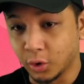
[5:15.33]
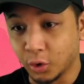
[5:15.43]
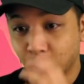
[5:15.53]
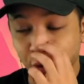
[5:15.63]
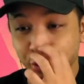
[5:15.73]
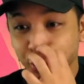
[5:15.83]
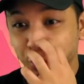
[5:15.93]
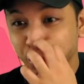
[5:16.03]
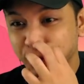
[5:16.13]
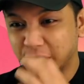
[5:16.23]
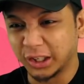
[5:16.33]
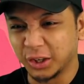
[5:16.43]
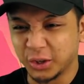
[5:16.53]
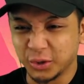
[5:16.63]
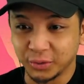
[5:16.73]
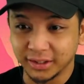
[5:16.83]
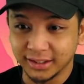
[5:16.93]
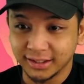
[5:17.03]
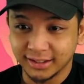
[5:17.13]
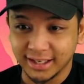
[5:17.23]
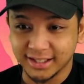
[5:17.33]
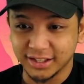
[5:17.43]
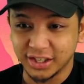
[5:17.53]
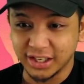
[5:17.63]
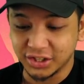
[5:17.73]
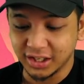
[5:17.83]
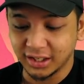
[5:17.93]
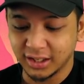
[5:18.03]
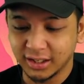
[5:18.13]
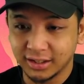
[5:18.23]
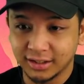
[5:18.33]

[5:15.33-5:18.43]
Oh, the wood clone. That's a GG.